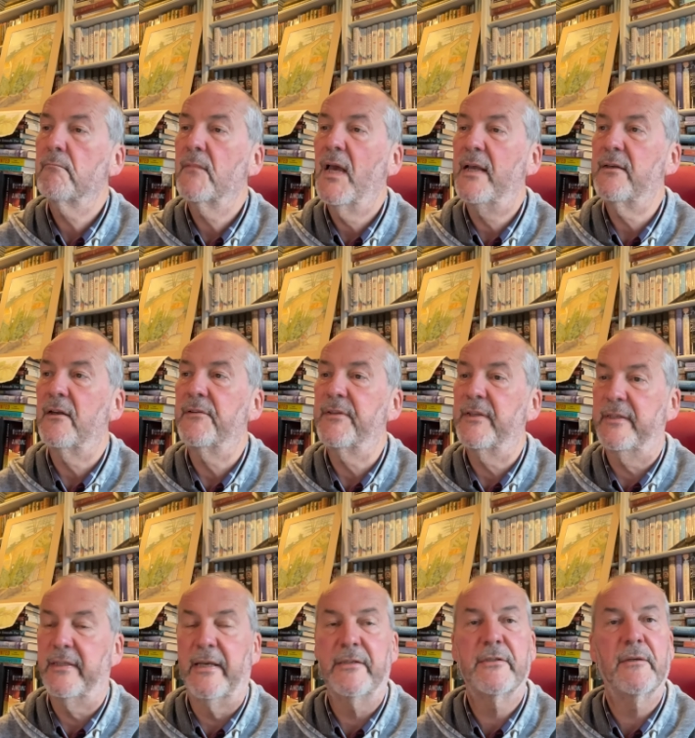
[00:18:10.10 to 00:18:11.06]
And I think
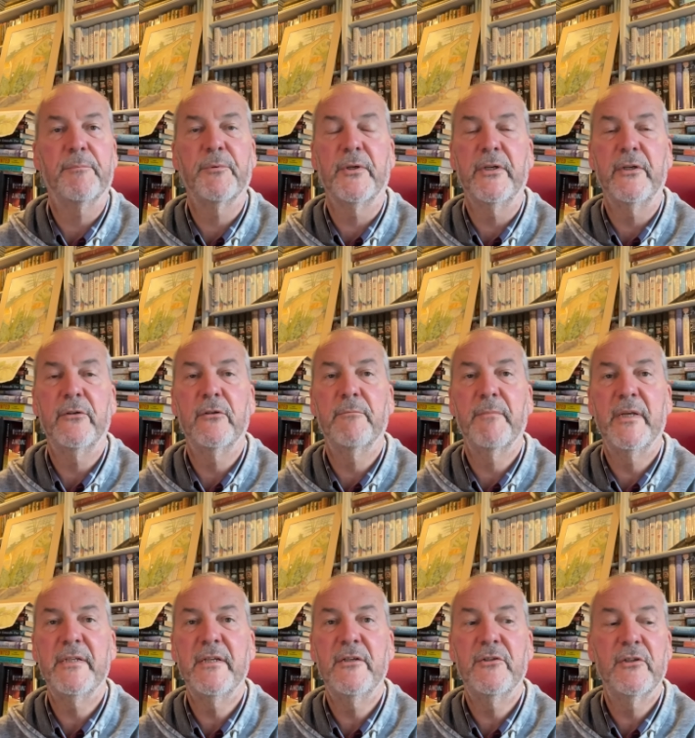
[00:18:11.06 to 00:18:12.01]
that's a pretty good
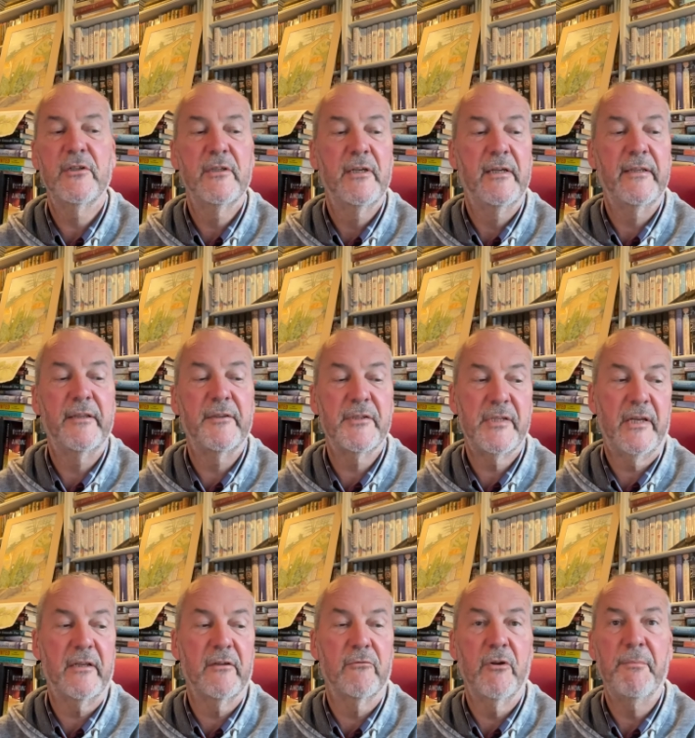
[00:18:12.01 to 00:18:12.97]
message. And then the
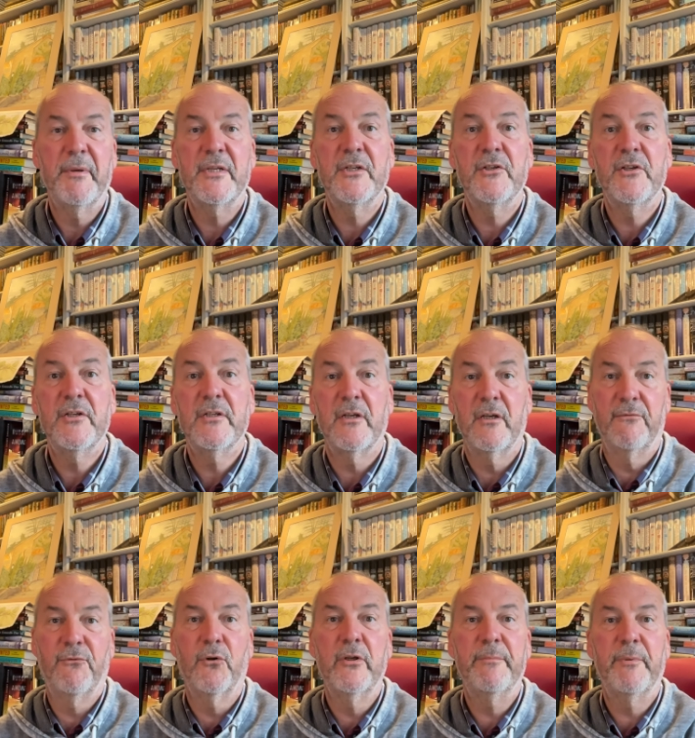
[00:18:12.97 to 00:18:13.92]
secondary message is
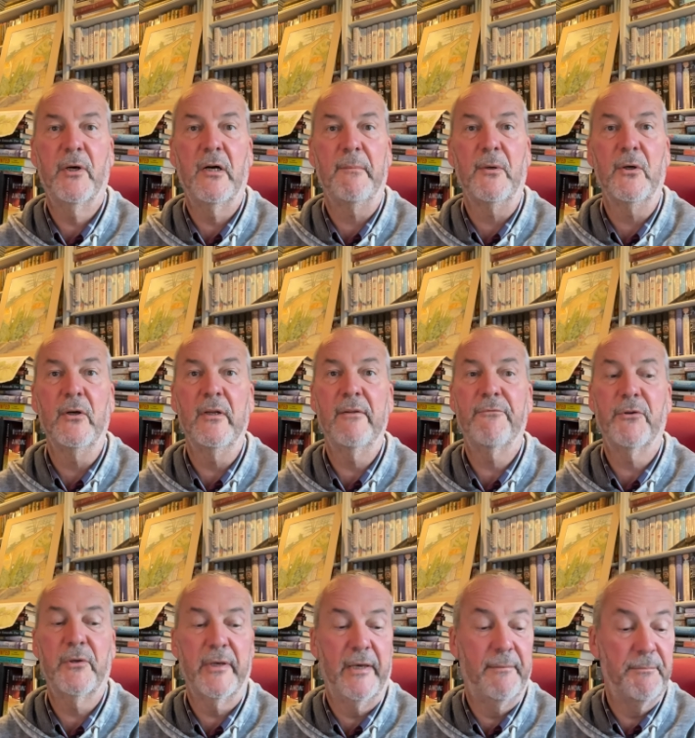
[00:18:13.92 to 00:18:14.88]
avoid palm oil if you
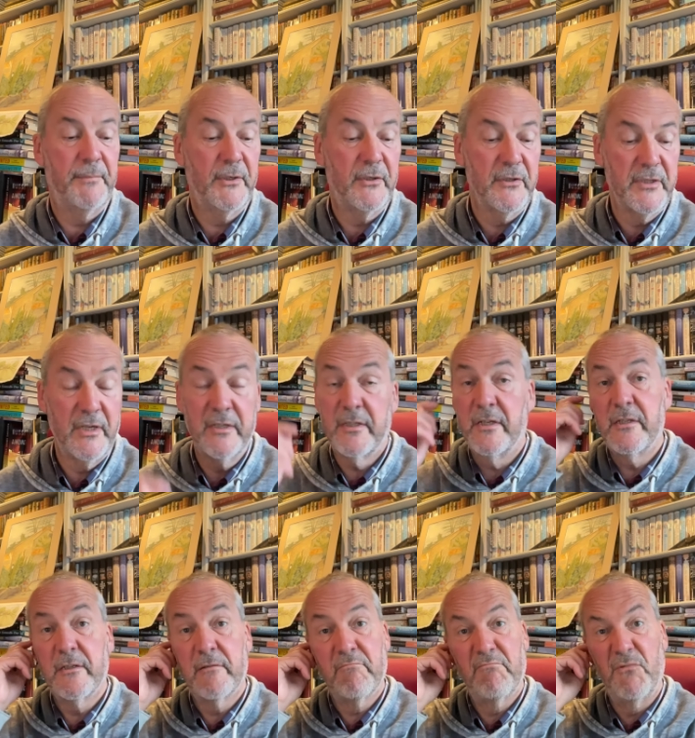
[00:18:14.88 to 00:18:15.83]
can because it
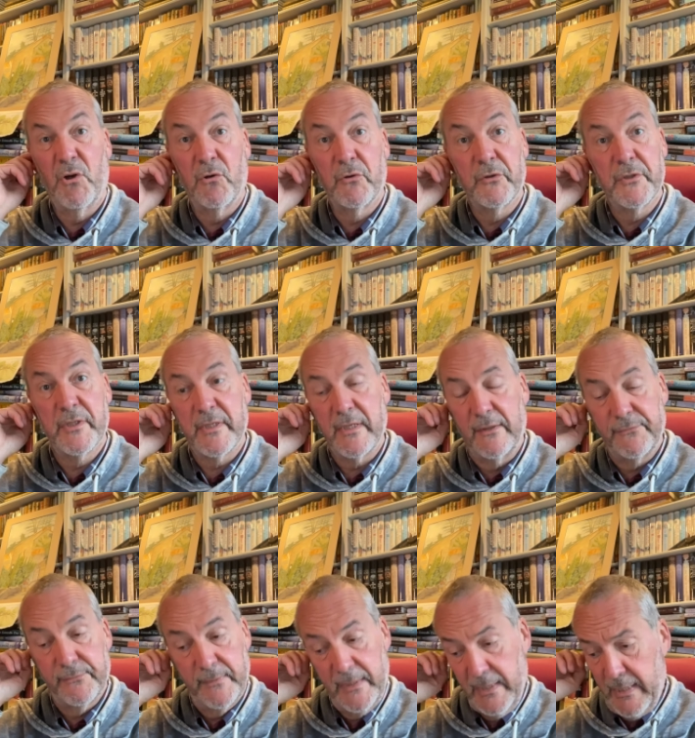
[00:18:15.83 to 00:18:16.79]
is not good stuff.
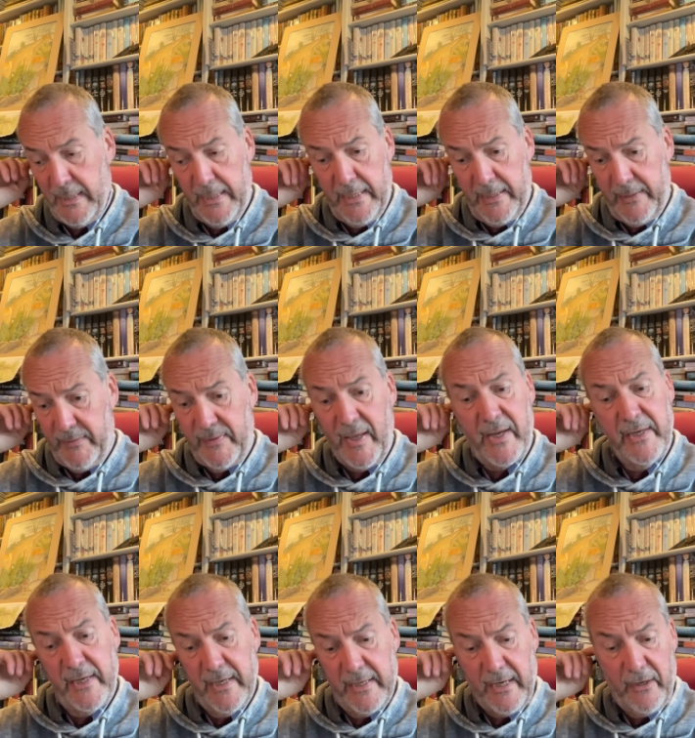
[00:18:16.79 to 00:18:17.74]
There
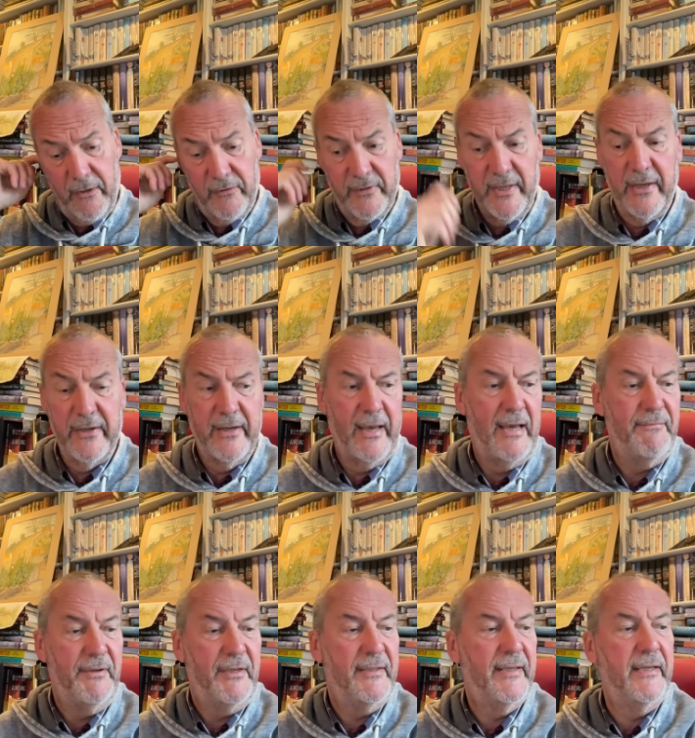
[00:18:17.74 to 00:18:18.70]
you go, there you have
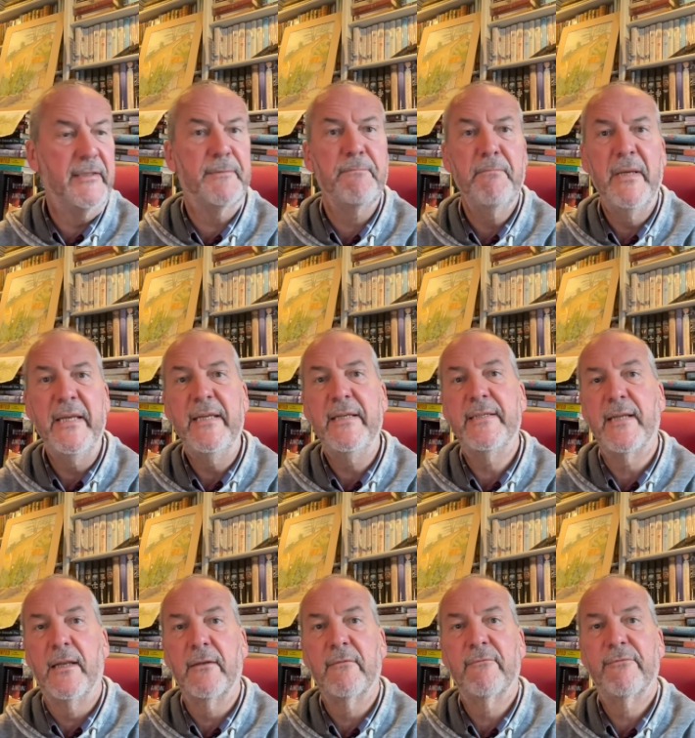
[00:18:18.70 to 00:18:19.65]
it. That's me
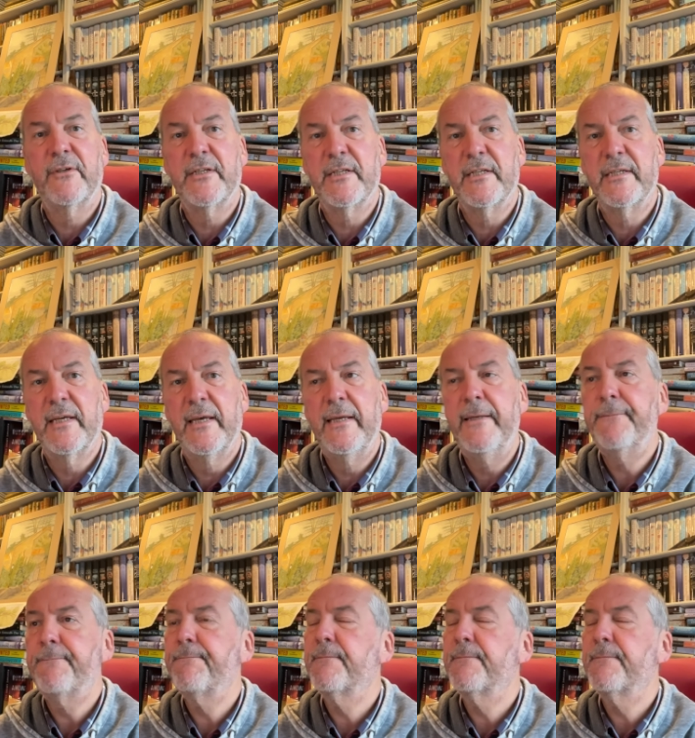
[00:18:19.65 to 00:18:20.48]
done for today.